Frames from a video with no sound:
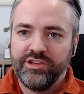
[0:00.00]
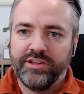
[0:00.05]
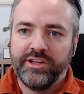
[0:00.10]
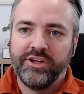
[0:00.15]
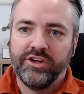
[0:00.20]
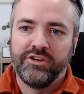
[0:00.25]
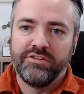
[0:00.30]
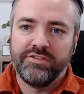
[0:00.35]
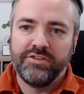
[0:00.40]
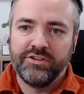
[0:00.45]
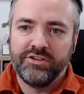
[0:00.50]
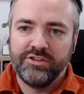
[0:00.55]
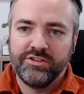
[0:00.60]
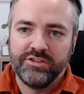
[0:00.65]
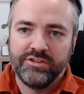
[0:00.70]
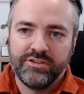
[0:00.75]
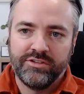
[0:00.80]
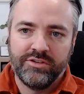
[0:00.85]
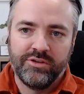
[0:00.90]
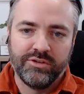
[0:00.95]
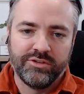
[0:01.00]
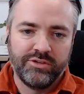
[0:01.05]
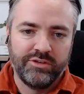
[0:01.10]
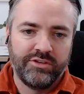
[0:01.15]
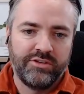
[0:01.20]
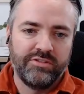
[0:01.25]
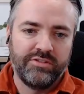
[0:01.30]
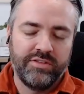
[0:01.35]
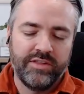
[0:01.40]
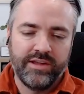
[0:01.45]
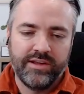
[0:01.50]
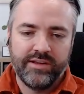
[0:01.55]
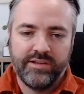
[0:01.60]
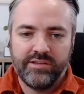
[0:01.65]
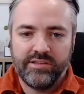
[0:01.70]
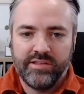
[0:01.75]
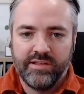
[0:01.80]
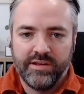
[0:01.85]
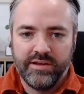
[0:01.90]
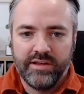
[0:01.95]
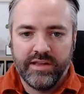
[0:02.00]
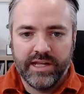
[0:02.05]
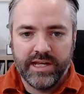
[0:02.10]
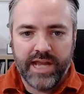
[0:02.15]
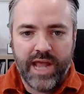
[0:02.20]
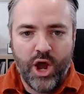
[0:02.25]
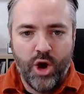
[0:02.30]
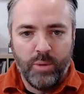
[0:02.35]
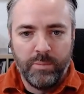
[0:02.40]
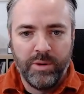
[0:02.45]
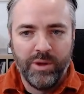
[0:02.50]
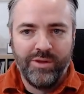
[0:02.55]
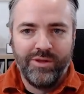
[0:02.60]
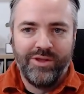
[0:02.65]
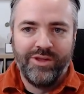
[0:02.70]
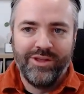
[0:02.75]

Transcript: in the office and all sorts of things that help